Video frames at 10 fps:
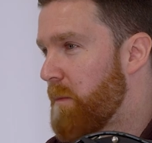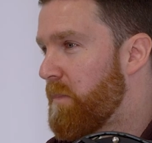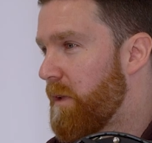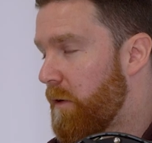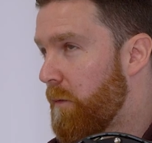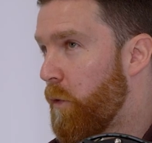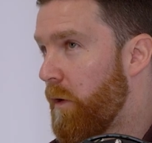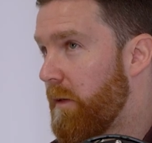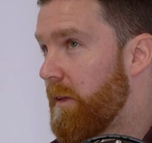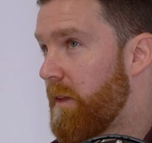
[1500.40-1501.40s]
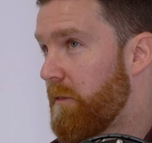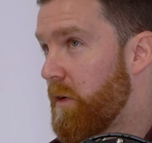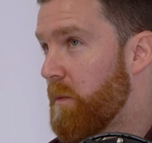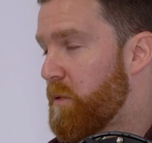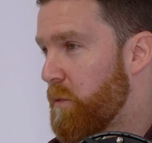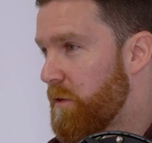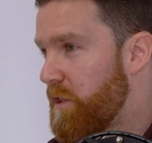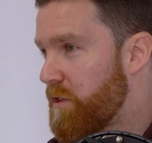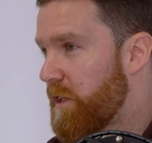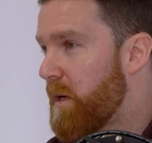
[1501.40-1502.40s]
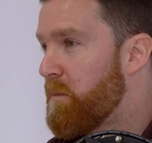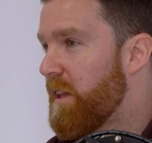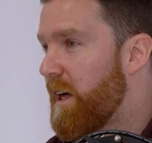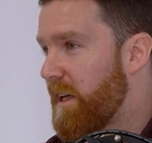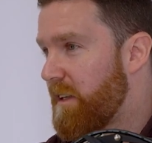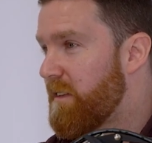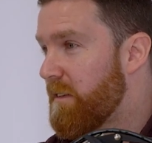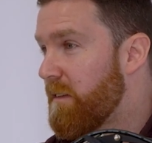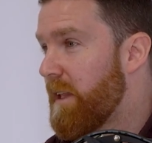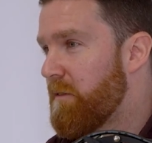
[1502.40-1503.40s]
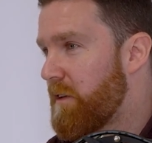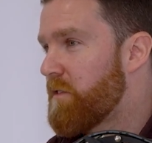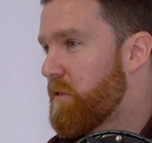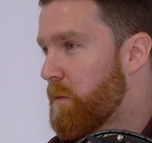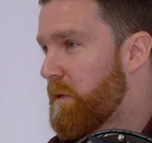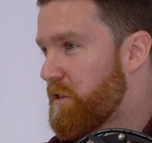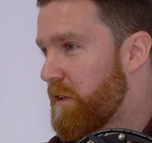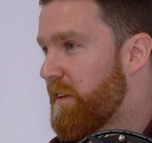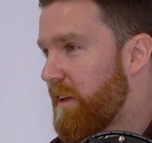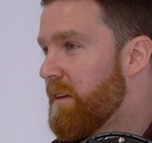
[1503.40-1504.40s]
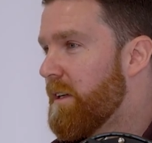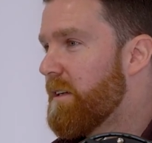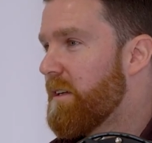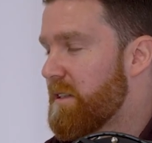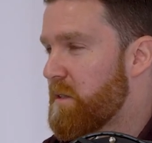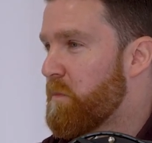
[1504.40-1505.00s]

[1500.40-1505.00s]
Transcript: apply, or what are the different approaches you can apply to leverage the opportunity as